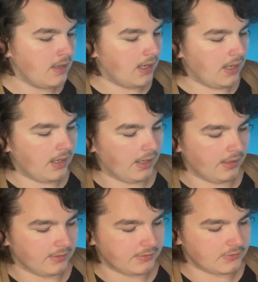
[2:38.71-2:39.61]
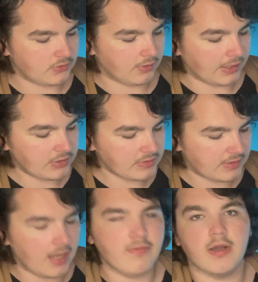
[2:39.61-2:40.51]
So I just
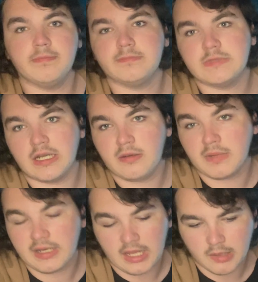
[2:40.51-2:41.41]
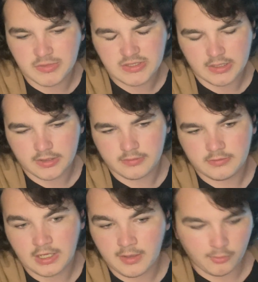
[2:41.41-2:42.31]
gave up, got him on Amazon,
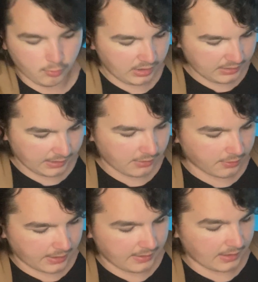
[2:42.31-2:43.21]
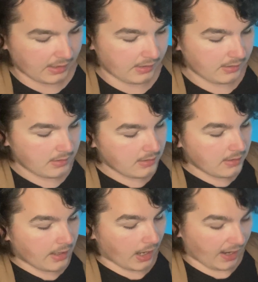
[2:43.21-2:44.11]
got him a week later, and
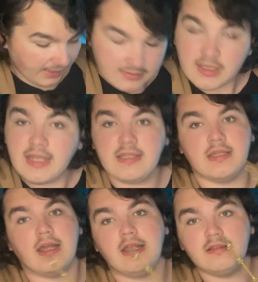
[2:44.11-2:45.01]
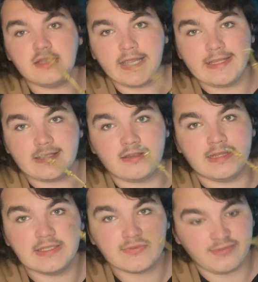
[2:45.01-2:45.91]
I like it. I like
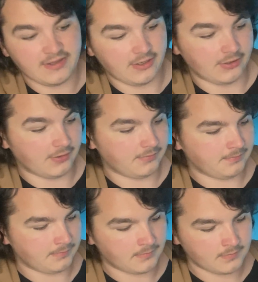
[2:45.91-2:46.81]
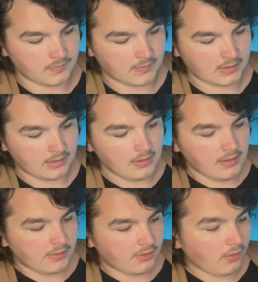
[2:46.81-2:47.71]
this figure.
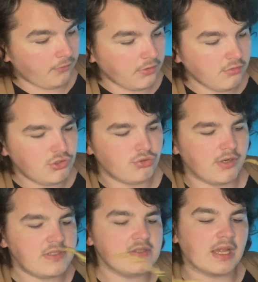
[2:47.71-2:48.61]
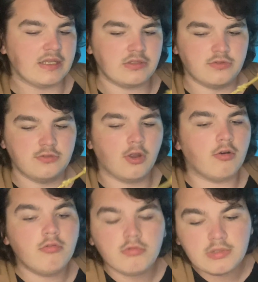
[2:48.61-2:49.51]
There are a few choices I
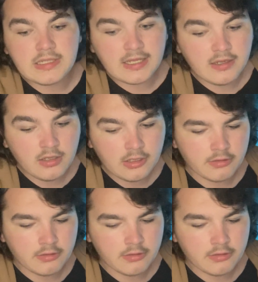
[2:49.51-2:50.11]
don't like,